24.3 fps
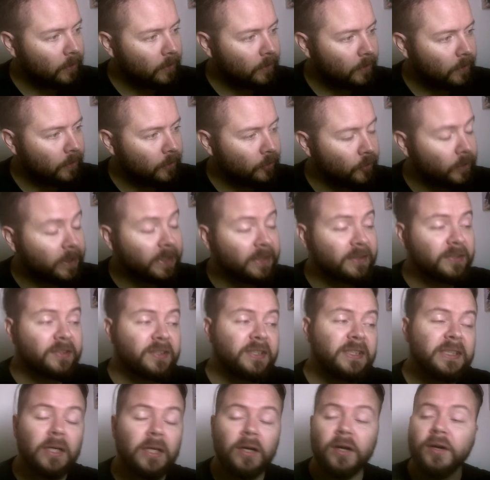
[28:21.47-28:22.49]
you can
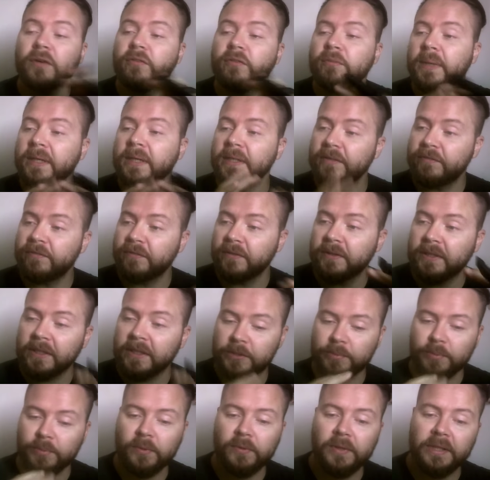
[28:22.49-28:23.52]
see a lot of my different
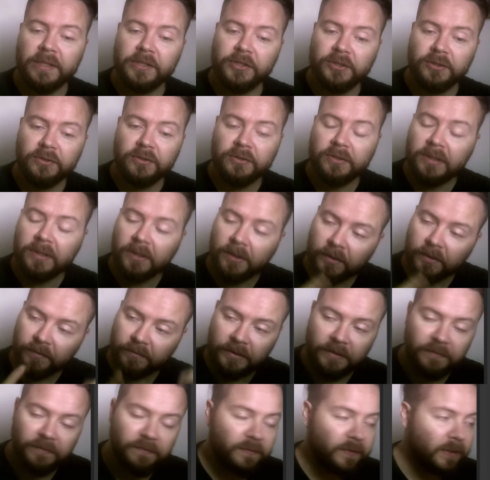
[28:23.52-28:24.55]
explorations, a lot of
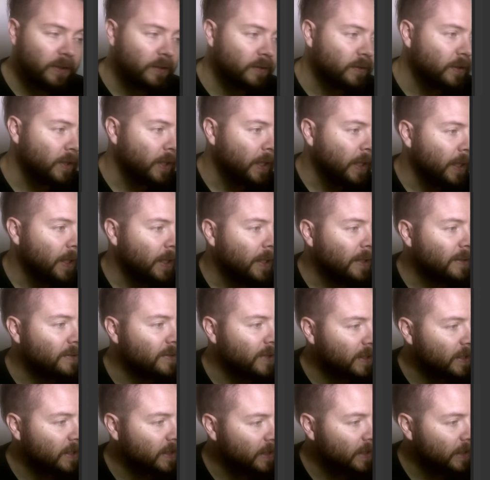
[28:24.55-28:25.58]
different
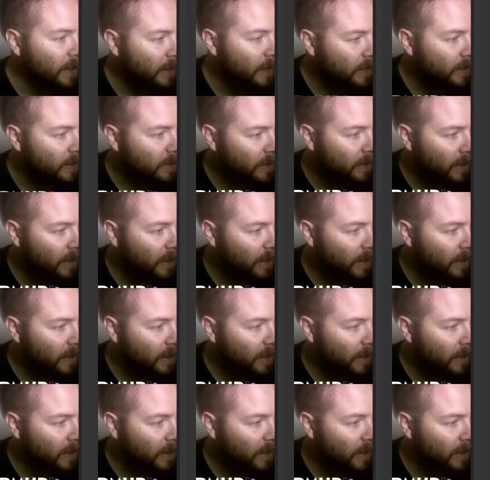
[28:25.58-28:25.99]
techniques.